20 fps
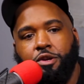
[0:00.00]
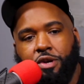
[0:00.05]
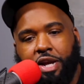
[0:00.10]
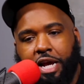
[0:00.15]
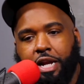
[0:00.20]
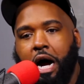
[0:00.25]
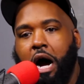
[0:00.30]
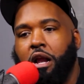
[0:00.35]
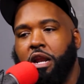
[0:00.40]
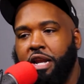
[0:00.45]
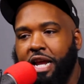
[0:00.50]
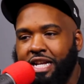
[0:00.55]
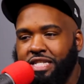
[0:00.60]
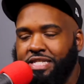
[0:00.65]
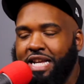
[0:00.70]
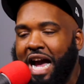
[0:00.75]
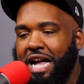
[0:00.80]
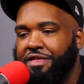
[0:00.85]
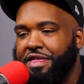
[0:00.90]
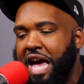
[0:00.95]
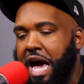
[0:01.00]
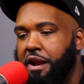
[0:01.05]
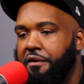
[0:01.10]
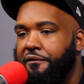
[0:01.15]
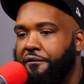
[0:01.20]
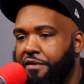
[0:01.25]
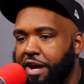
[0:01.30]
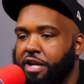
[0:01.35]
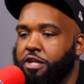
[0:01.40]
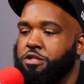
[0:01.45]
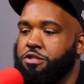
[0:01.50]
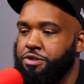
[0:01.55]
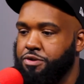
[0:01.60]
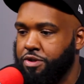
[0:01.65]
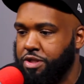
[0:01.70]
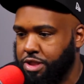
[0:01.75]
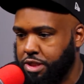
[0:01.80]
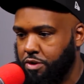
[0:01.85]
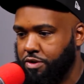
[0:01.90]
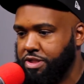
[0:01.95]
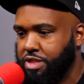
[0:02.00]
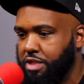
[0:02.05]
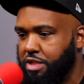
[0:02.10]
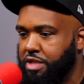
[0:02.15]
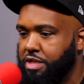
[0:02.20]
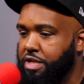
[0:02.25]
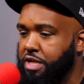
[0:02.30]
You get all of that. It's got that effect to it, so it's a little